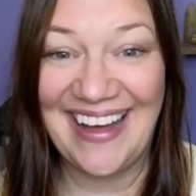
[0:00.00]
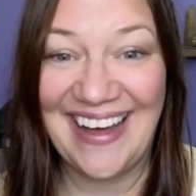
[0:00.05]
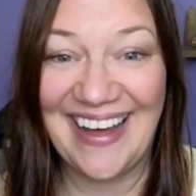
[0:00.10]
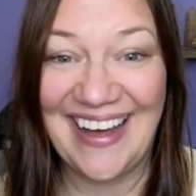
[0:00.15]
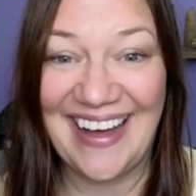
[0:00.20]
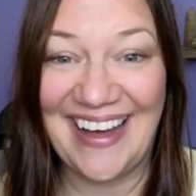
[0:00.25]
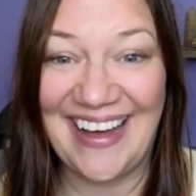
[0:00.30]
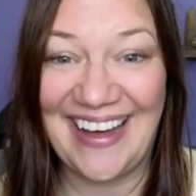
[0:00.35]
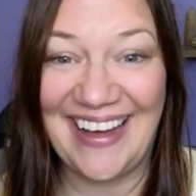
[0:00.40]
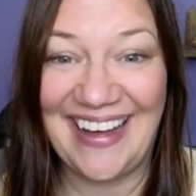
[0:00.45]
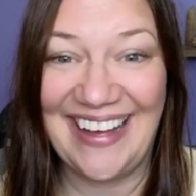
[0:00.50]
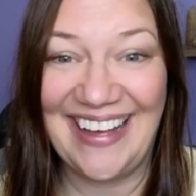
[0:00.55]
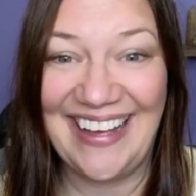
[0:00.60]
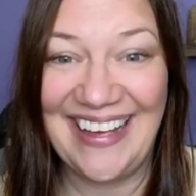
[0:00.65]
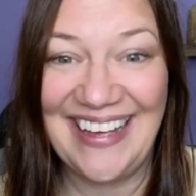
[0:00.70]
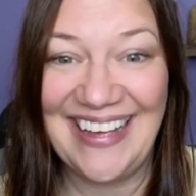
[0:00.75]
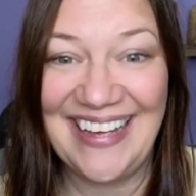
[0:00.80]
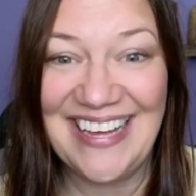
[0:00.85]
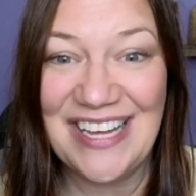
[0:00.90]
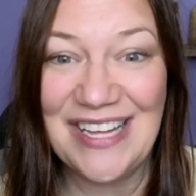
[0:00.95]

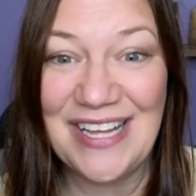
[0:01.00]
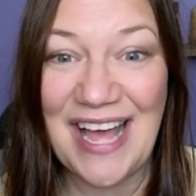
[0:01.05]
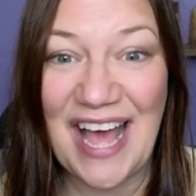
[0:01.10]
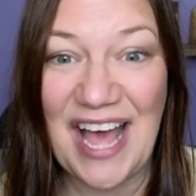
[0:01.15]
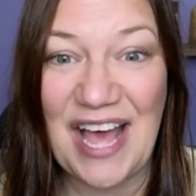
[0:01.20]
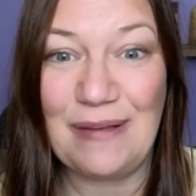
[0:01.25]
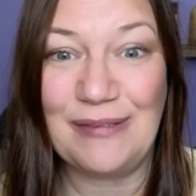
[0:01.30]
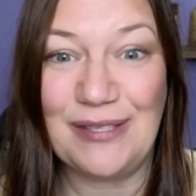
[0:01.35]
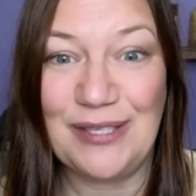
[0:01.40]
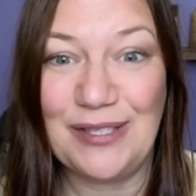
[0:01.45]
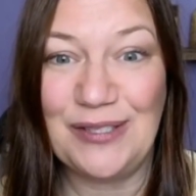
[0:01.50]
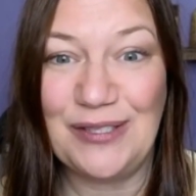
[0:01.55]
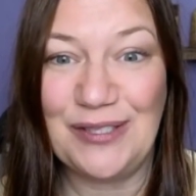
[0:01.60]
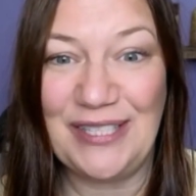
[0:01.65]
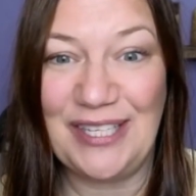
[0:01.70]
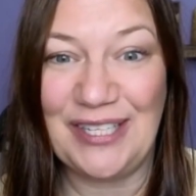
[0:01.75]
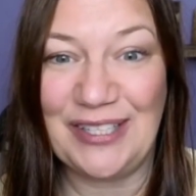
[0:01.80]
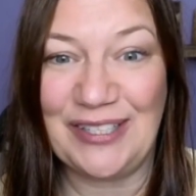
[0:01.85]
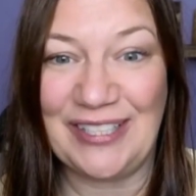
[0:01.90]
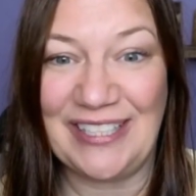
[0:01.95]
I absolutely
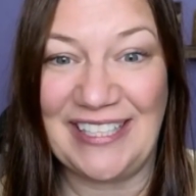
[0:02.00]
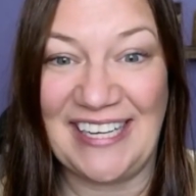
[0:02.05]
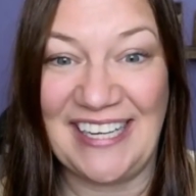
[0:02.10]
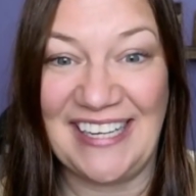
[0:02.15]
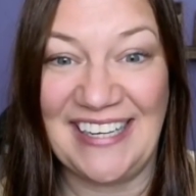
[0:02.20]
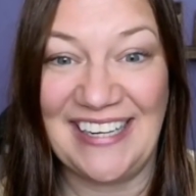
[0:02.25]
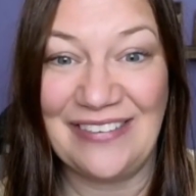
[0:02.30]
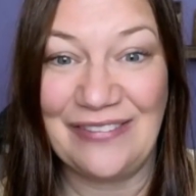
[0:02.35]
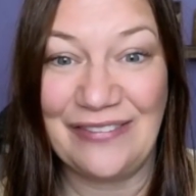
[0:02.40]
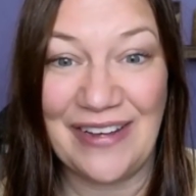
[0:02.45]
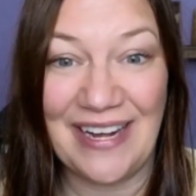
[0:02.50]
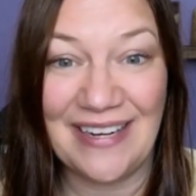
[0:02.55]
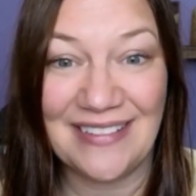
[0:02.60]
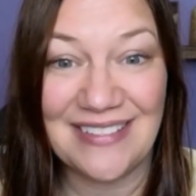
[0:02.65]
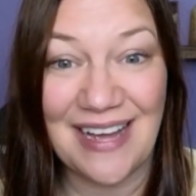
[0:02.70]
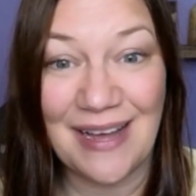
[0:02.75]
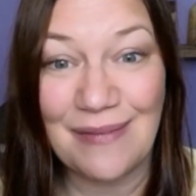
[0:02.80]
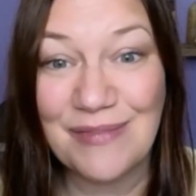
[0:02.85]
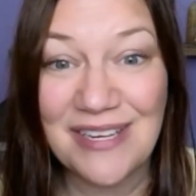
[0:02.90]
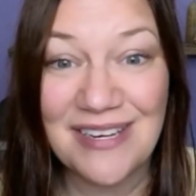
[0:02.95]
agree. In fact,
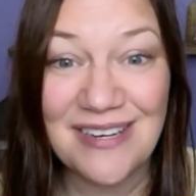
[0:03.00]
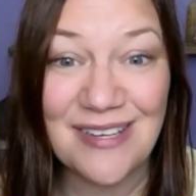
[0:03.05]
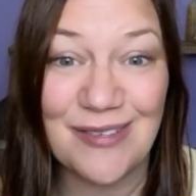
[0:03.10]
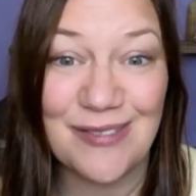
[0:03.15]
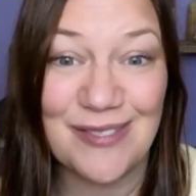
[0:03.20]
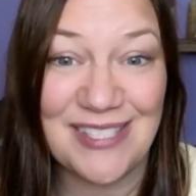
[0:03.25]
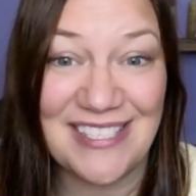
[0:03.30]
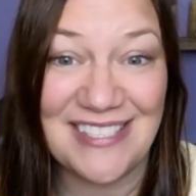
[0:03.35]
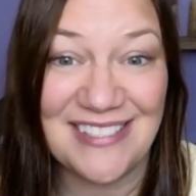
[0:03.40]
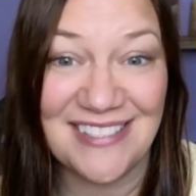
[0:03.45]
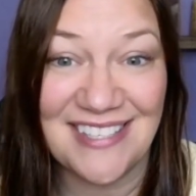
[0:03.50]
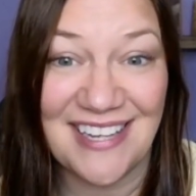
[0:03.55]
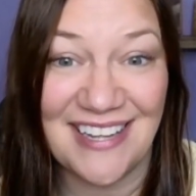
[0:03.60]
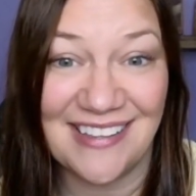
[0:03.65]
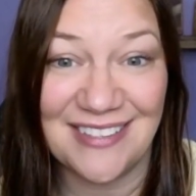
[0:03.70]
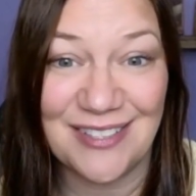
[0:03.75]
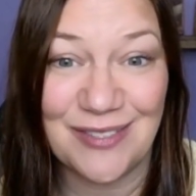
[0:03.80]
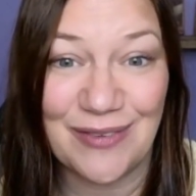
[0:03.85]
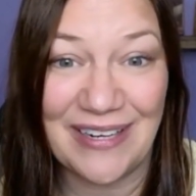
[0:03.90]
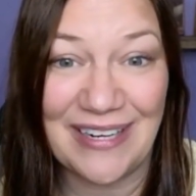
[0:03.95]
I'm going to go sit in
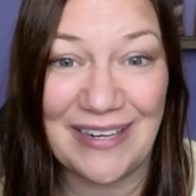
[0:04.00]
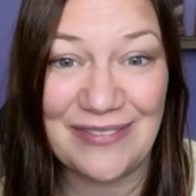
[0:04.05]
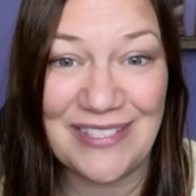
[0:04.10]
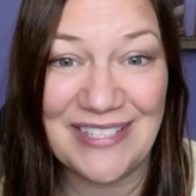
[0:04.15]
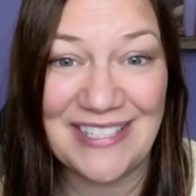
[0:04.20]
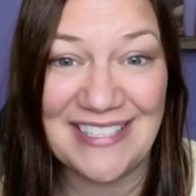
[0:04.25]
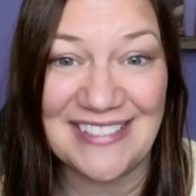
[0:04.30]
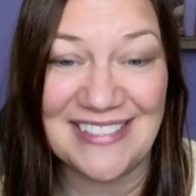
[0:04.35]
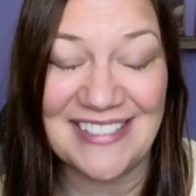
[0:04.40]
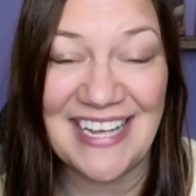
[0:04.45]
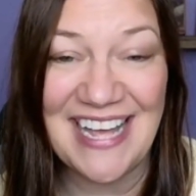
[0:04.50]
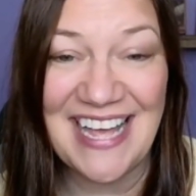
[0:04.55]
silence right after this.